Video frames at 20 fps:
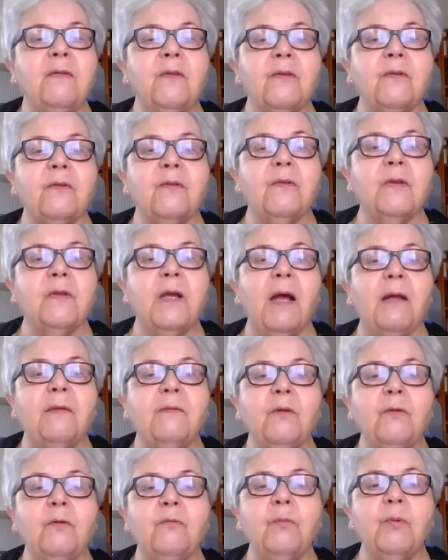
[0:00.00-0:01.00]
enter the
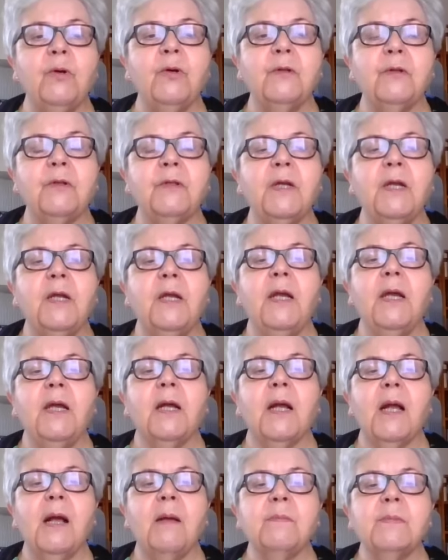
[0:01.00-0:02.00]
underworld
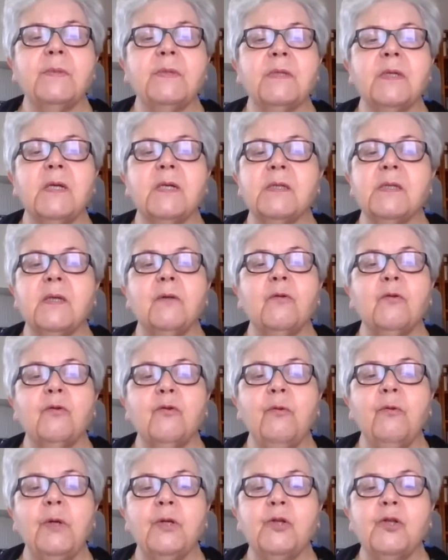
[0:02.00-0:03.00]
comes as a
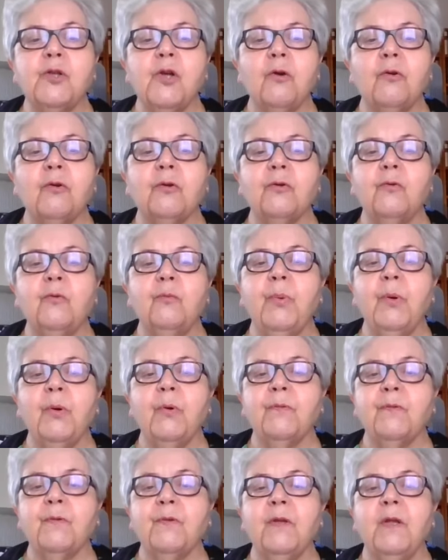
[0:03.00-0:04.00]
cruel shock to
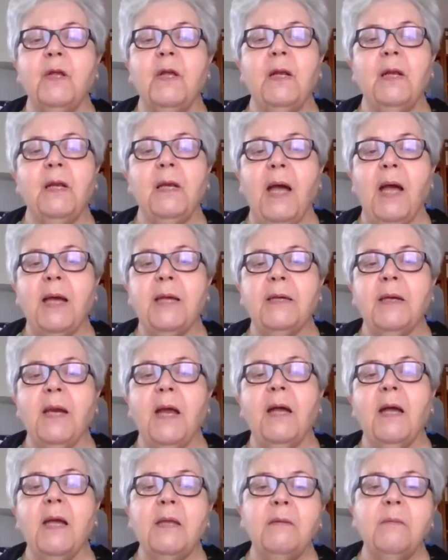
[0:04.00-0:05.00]
both
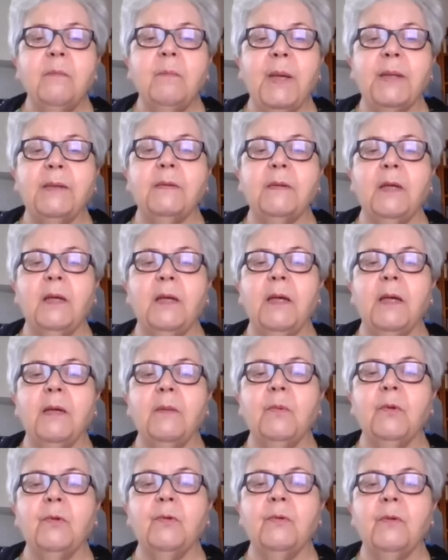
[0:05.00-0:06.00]
Lyra and
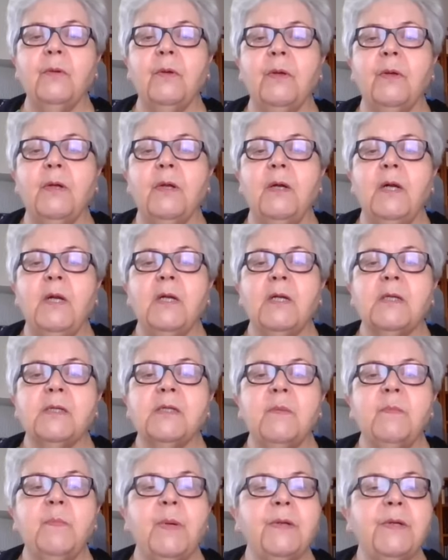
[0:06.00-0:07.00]
Pantalaimon.
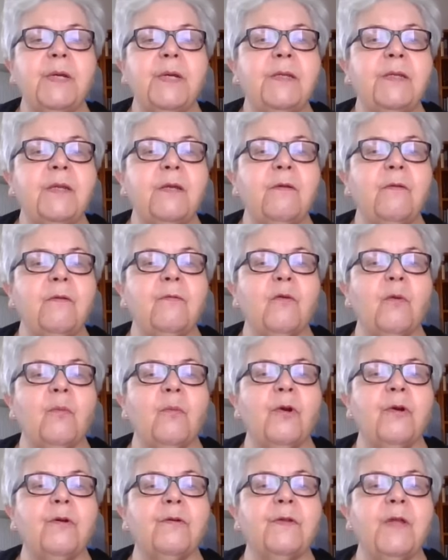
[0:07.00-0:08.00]
Separating from
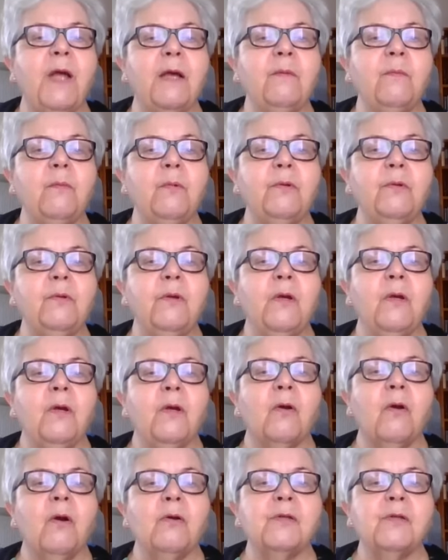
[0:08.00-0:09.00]
her daemon
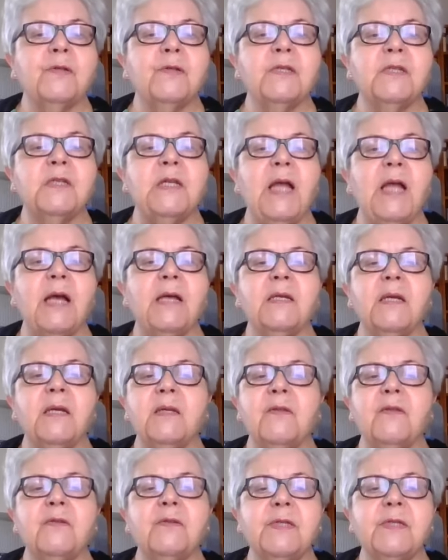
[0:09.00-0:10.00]
causes Lyra
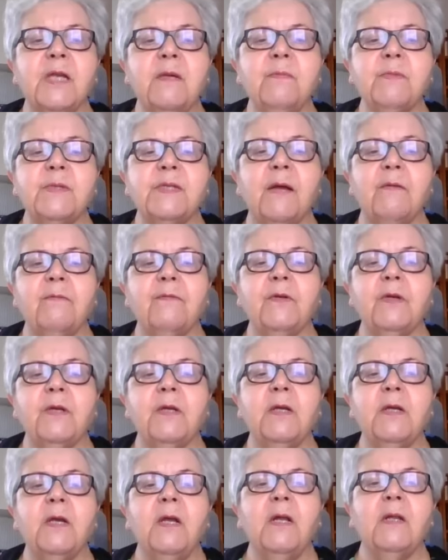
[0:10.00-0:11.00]
the same
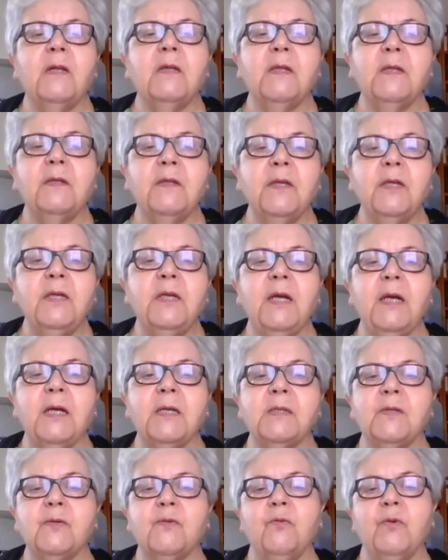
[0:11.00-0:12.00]
suffering that he
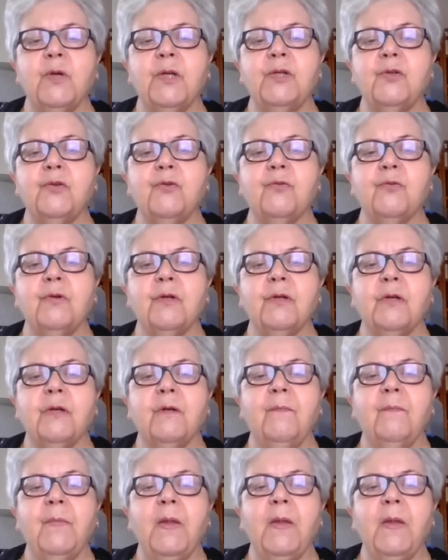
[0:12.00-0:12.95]
has to endure.